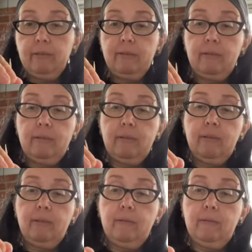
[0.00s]

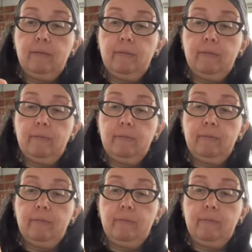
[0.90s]

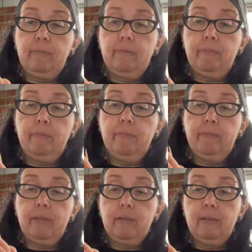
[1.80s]

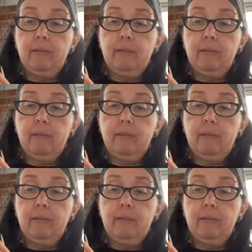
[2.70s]
Nobody speaks.